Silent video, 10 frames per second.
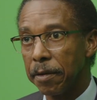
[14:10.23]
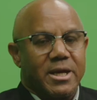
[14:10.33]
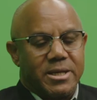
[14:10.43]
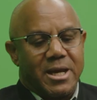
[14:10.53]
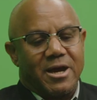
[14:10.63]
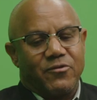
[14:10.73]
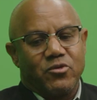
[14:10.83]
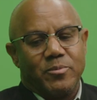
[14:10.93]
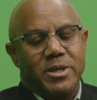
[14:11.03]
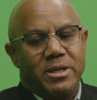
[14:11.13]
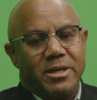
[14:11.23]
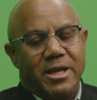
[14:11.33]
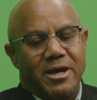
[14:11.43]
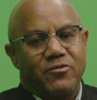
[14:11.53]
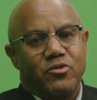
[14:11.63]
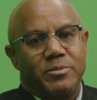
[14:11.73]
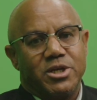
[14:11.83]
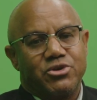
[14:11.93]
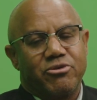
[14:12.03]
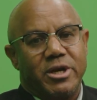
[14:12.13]
Yeah, they have to be
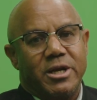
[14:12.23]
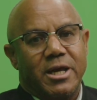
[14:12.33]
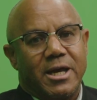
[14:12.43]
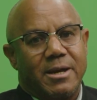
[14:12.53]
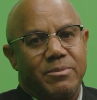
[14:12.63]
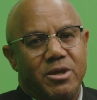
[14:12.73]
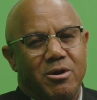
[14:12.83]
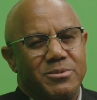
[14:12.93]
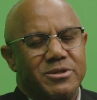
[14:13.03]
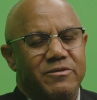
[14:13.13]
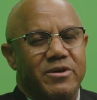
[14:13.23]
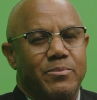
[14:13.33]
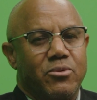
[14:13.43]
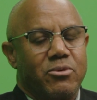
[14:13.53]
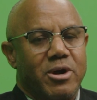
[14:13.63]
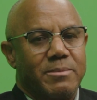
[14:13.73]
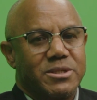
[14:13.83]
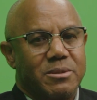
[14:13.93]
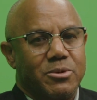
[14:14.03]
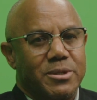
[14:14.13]
trained. The observer program
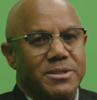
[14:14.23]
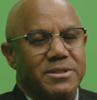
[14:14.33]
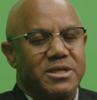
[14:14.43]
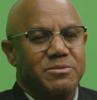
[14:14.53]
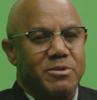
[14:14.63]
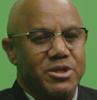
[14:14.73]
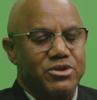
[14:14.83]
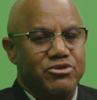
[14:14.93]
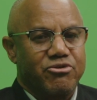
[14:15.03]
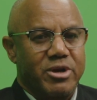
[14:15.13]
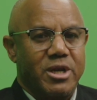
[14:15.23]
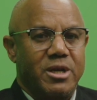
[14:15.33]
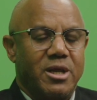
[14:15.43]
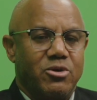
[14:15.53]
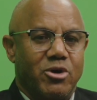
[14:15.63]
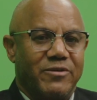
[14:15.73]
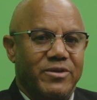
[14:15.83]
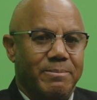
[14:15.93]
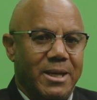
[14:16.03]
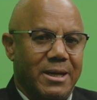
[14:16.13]
is about a 6 months training. Then you have the
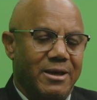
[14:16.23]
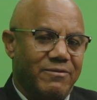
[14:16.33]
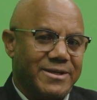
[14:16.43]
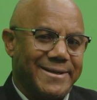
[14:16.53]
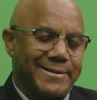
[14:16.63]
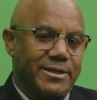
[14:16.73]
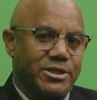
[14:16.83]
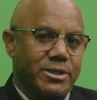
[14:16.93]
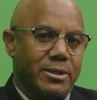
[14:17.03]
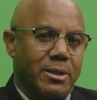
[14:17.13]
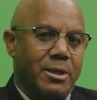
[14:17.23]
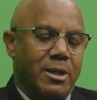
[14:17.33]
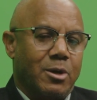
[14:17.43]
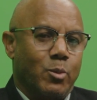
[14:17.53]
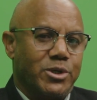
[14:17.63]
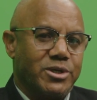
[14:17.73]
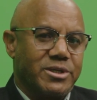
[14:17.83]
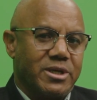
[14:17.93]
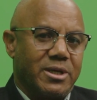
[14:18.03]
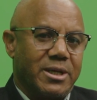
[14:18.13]
mid-level technician, which is
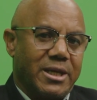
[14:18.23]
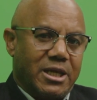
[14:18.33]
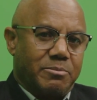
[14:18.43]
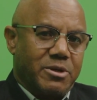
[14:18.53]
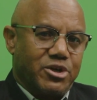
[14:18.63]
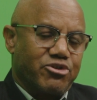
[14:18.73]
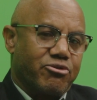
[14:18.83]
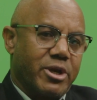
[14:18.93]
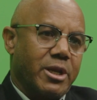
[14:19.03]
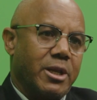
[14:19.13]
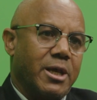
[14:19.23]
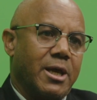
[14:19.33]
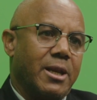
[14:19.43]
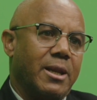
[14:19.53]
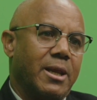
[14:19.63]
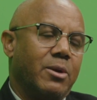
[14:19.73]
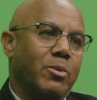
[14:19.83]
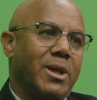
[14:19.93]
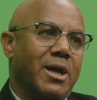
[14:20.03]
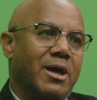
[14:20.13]
another 8 months training. And then
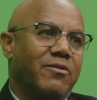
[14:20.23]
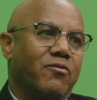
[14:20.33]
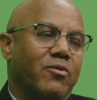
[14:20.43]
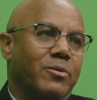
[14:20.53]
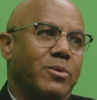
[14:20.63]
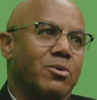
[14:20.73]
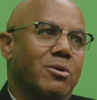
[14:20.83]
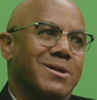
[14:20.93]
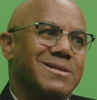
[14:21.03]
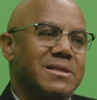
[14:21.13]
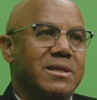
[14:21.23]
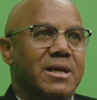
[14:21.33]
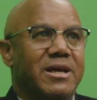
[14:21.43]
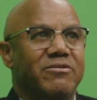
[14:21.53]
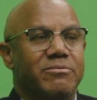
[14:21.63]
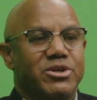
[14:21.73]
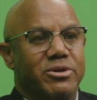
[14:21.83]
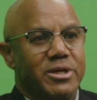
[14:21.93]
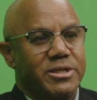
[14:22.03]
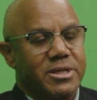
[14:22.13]
we have what we call a senior level
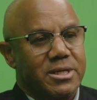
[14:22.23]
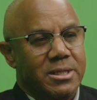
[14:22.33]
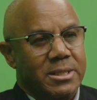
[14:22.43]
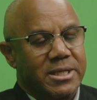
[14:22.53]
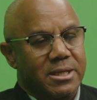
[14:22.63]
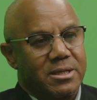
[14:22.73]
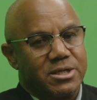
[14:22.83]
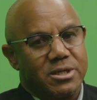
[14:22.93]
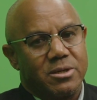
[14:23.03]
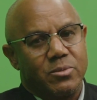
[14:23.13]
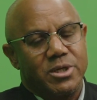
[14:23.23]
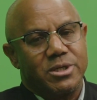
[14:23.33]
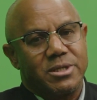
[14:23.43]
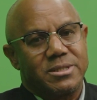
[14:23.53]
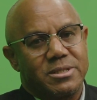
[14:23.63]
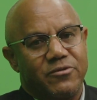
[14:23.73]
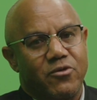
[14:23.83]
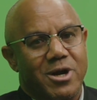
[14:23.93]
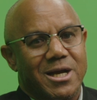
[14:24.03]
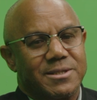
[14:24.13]
meteorological technician, which is the
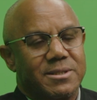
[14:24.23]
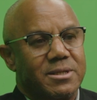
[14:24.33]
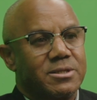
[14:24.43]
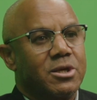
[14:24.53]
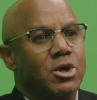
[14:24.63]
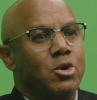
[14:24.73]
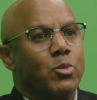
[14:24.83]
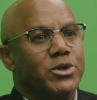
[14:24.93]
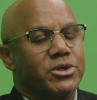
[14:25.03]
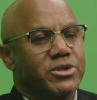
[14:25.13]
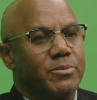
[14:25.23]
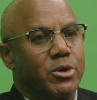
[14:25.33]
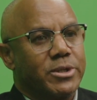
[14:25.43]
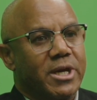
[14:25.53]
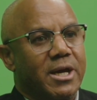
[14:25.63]
forecasters, which is about